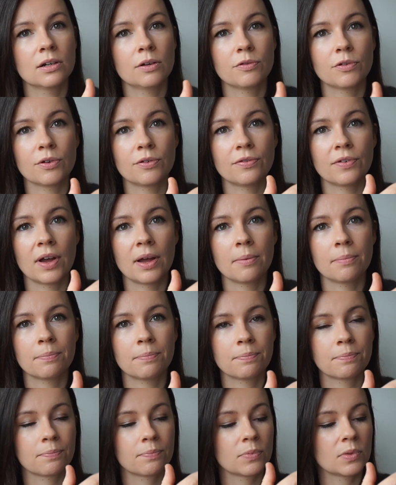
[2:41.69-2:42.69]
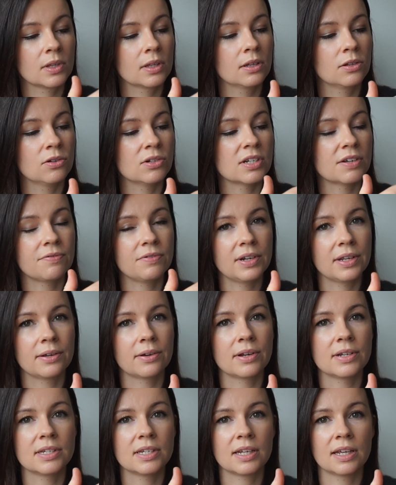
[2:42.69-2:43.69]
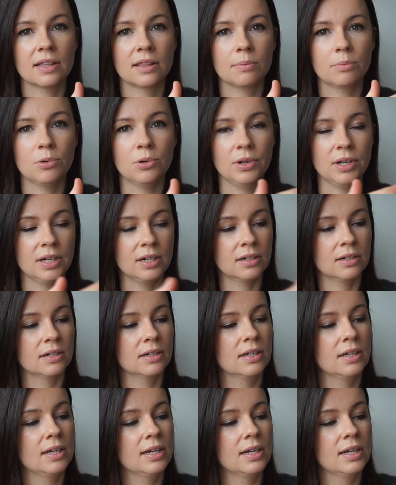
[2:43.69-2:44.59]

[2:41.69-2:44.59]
of your thumb, you're definitely going to get the point.